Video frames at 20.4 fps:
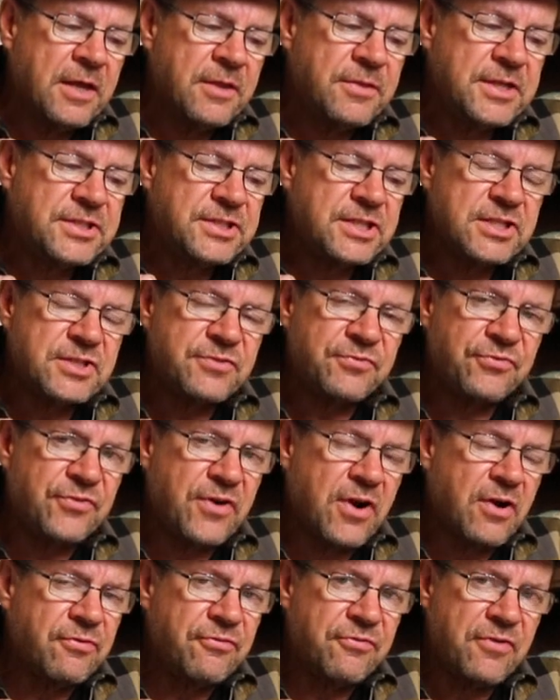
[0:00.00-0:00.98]
This is
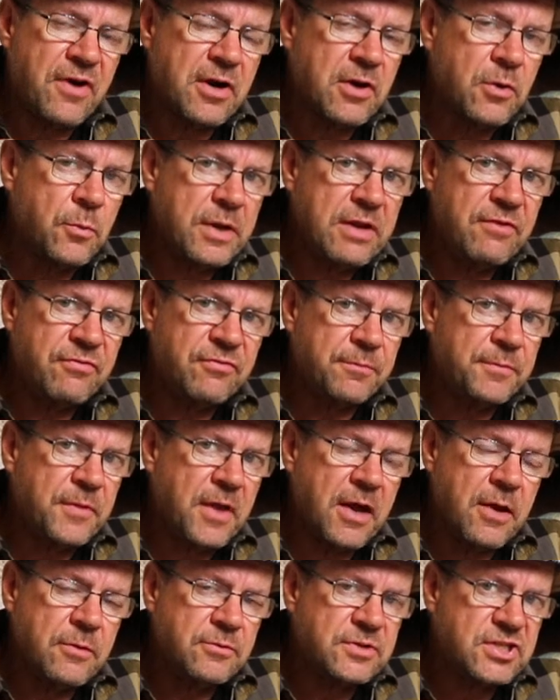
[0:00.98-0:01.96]
far, far away from
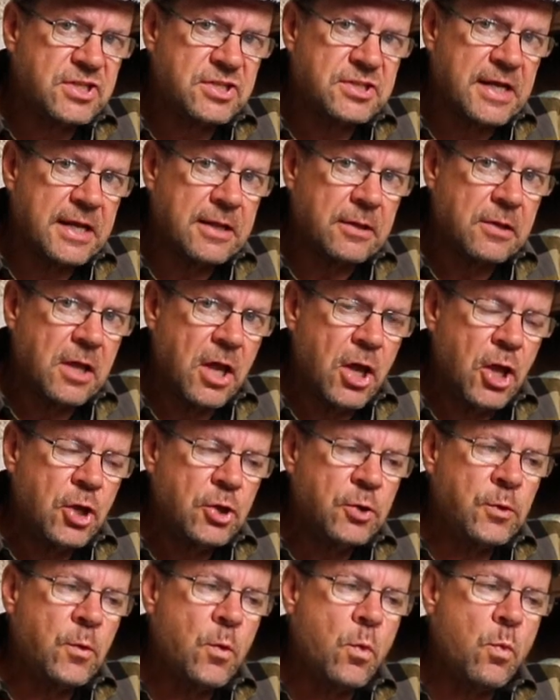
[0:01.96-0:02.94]
the house style.
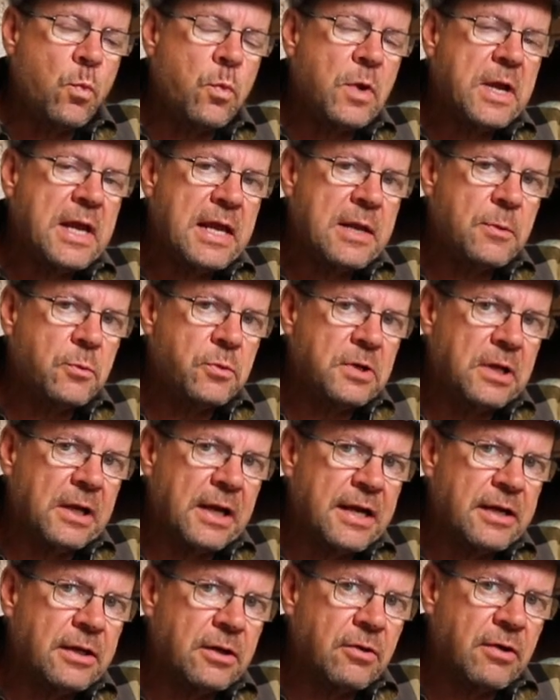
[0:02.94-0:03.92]
No way would
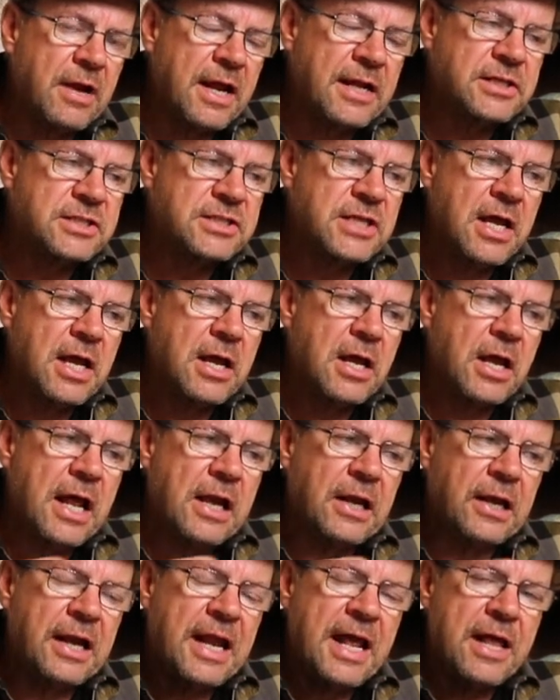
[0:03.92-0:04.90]
Glen Grant
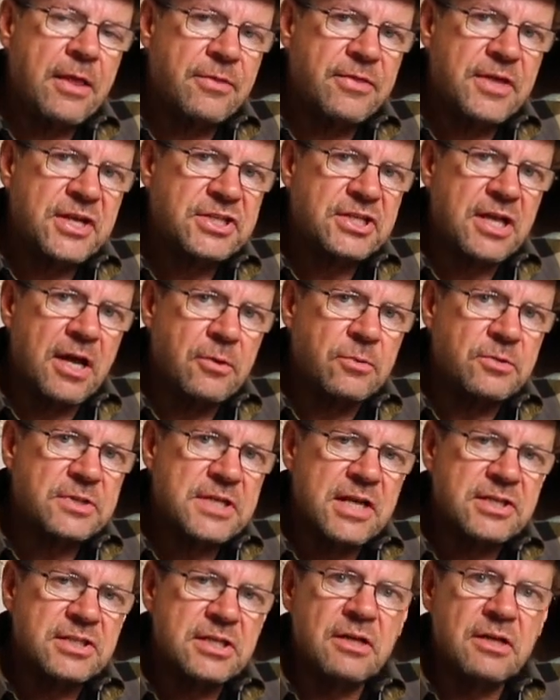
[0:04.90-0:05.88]
let this out as